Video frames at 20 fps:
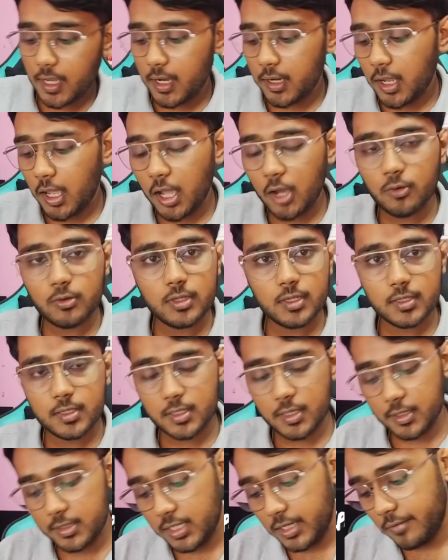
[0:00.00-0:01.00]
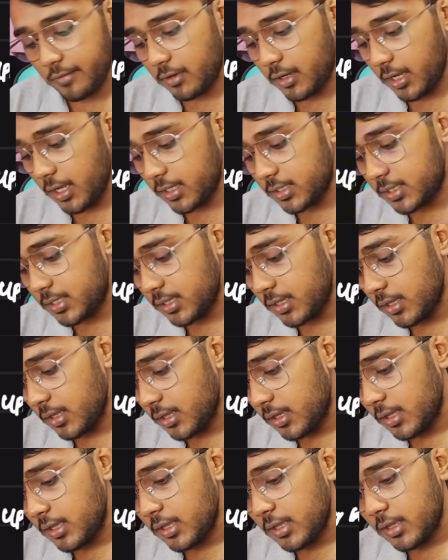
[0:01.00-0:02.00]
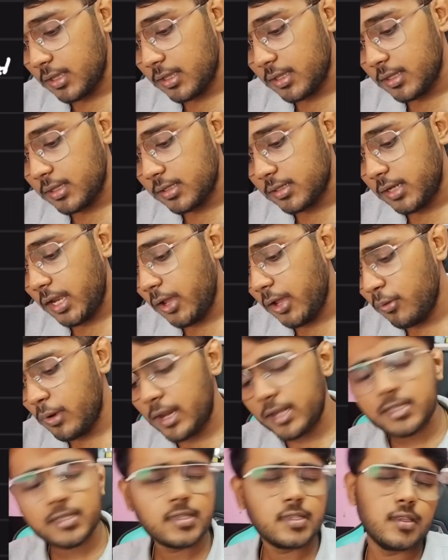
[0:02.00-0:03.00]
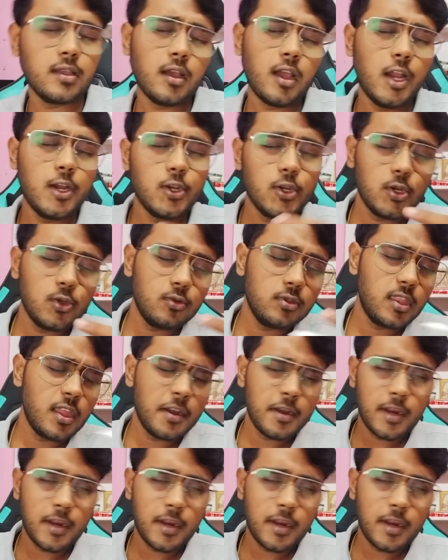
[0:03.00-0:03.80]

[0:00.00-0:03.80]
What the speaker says: how this searching works. Now let's continue the dry